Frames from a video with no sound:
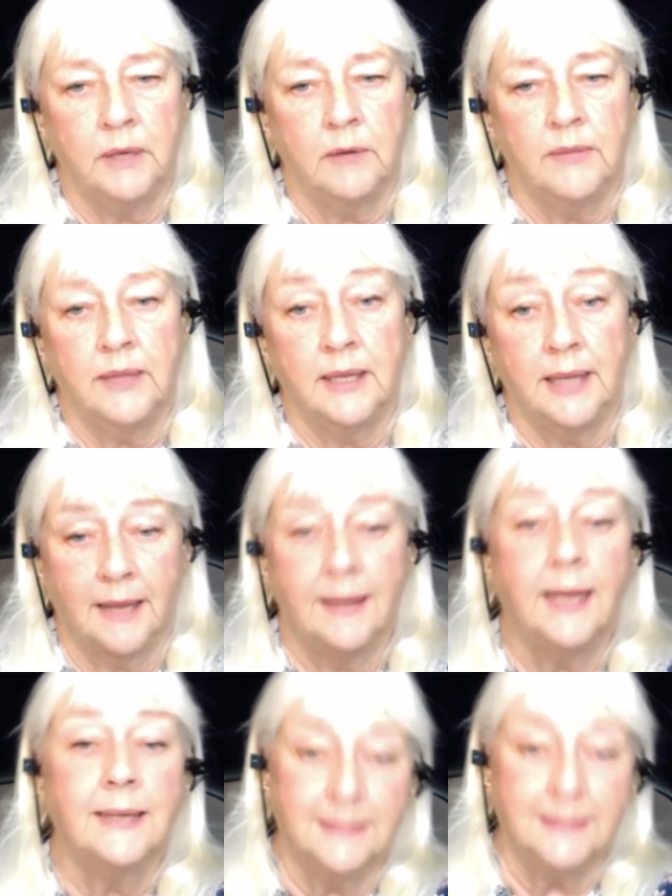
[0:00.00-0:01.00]
you know,
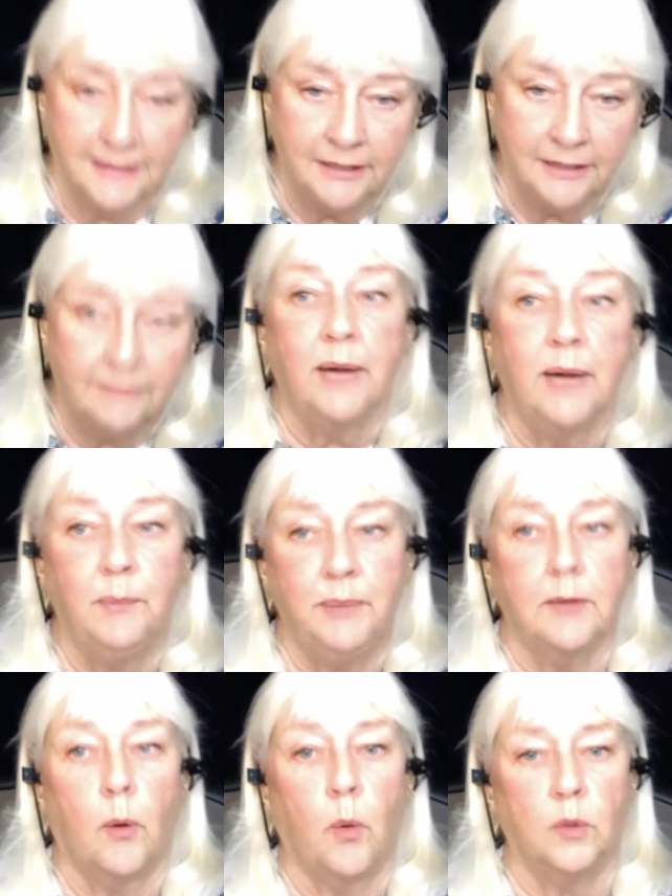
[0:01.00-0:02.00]
then you've got to
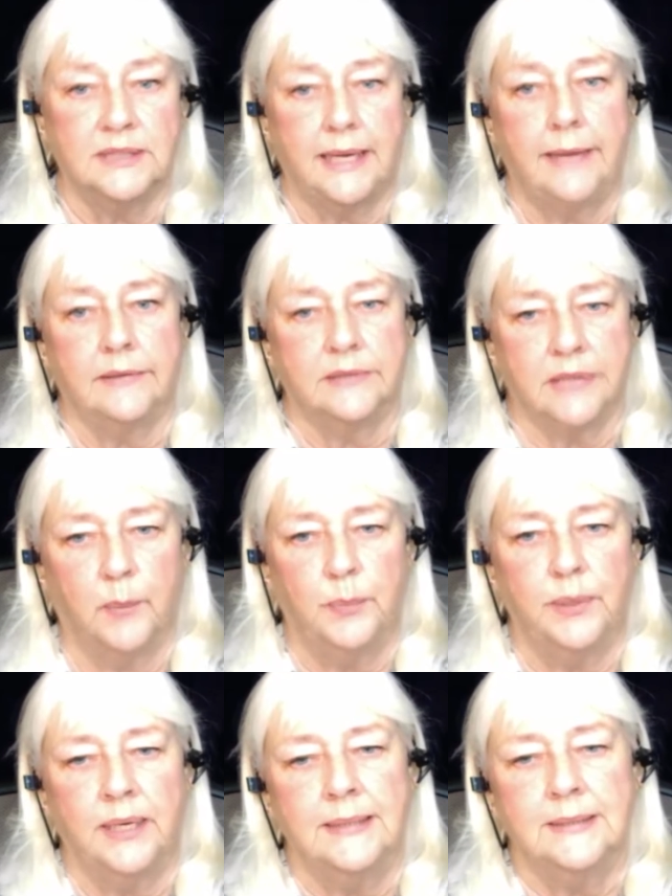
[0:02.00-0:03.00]
be the whole sales
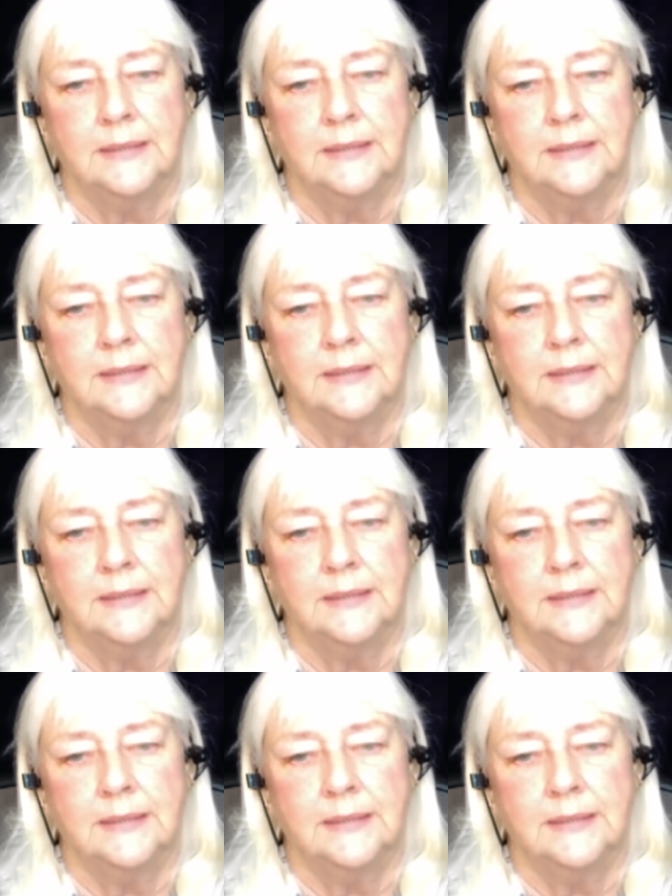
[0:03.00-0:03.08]
company.